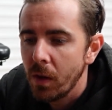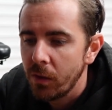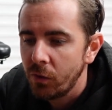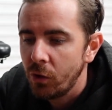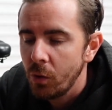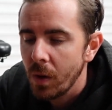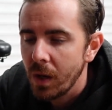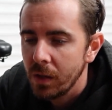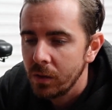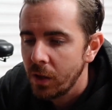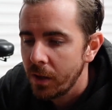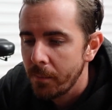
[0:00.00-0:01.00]
scooter,
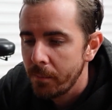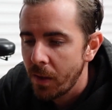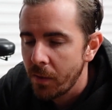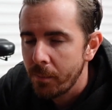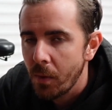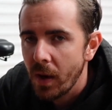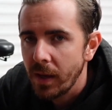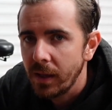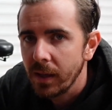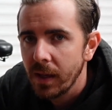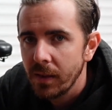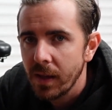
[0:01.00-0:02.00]
another
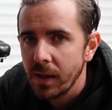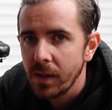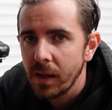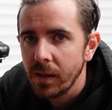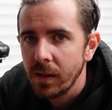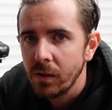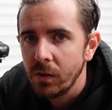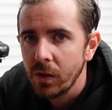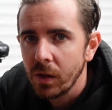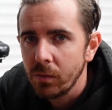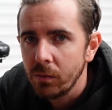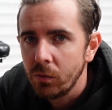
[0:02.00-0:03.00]
bike, and then you
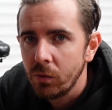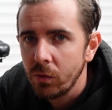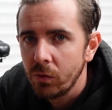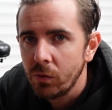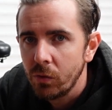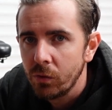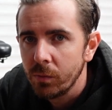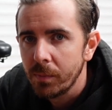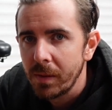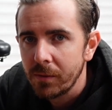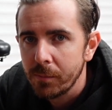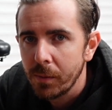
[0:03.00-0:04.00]
know, do some
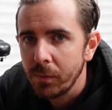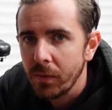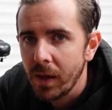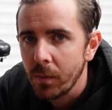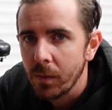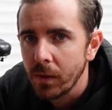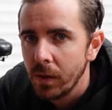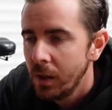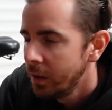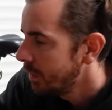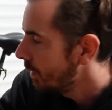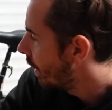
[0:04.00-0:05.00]
bits and bobs on that one.
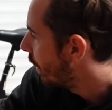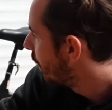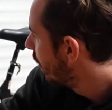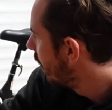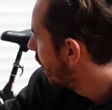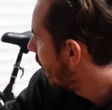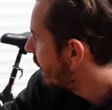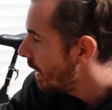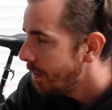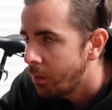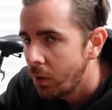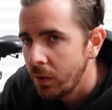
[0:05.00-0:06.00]
So a
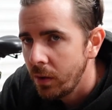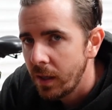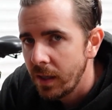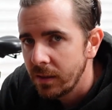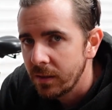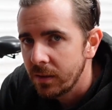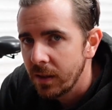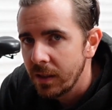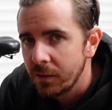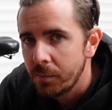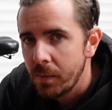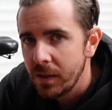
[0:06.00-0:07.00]
year on, it's
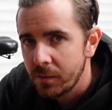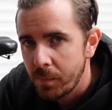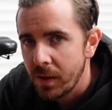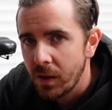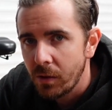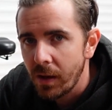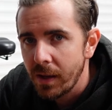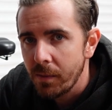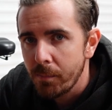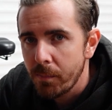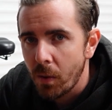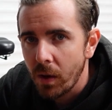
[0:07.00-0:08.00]
been a great
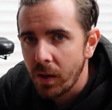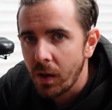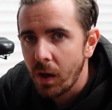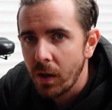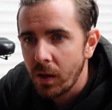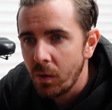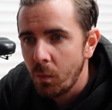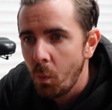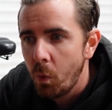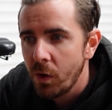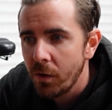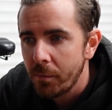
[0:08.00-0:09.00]
bike. I
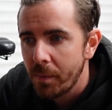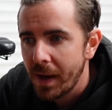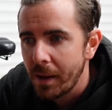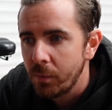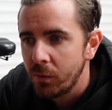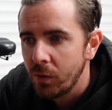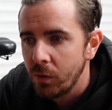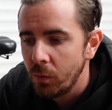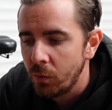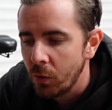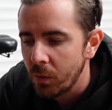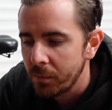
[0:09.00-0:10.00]
wouldn't have been able to
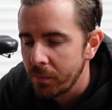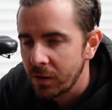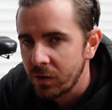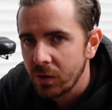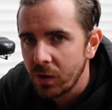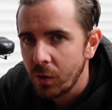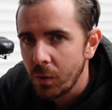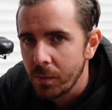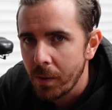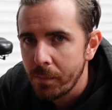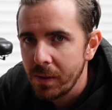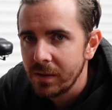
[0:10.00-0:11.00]
do as much as I do with
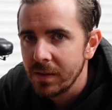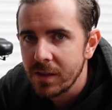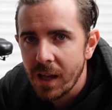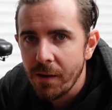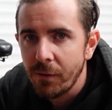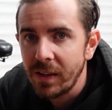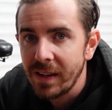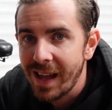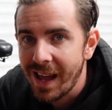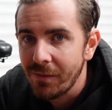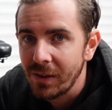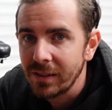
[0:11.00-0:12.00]
my business if I didn't
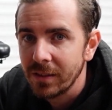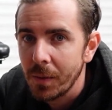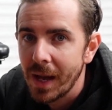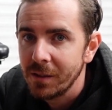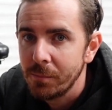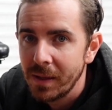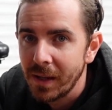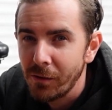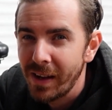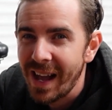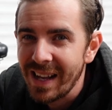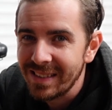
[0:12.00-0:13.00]
have it. So it has been a
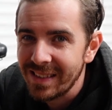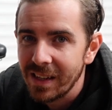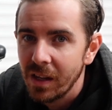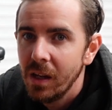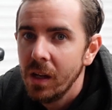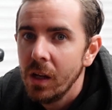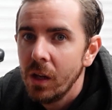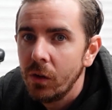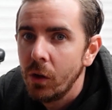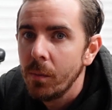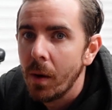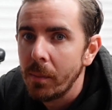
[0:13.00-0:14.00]
great asset
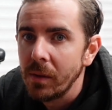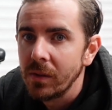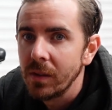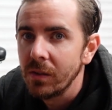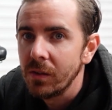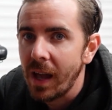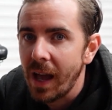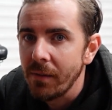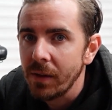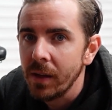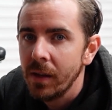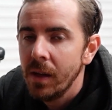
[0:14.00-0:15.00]
to my business to have
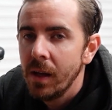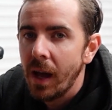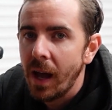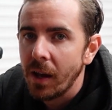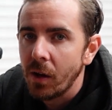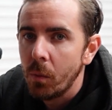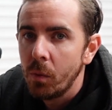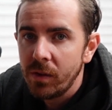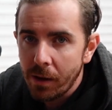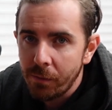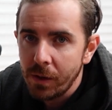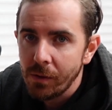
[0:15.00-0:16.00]
it, and I would
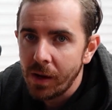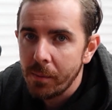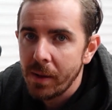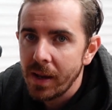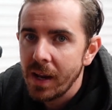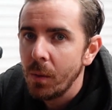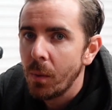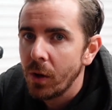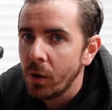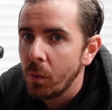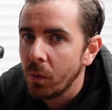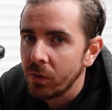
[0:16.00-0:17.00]
definitely recommend anyone
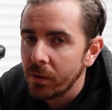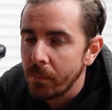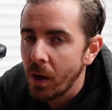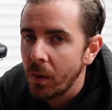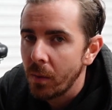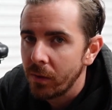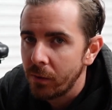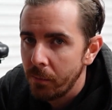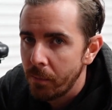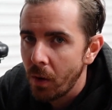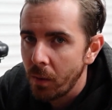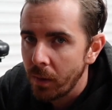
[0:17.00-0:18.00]
who wants to buy one to
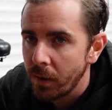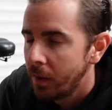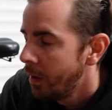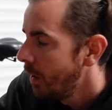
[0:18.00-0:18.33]
buy one,